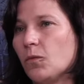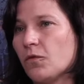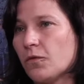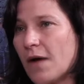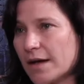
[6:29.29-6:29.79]

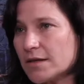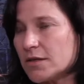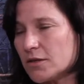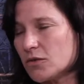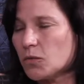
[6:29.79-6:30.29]

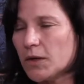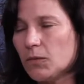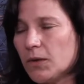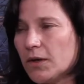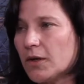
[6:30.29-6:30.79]
Us, when
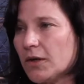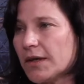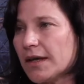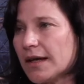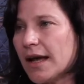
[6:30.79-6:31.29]
we are
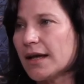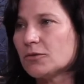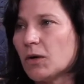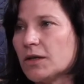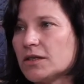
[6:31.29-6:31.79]
looking at
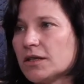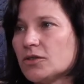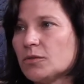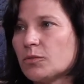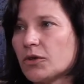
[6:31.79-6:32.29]
wanting to
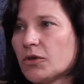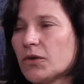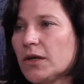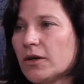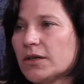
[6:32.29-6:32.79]
procure
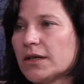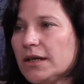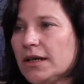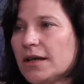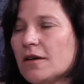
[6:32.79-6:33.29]

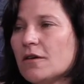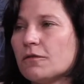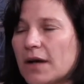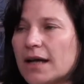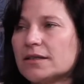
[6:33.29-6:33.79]
locally,
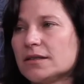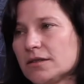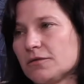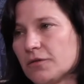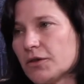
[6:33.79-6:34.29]
for us it's a
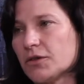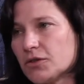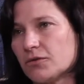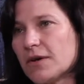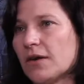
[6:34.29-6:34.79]
focus around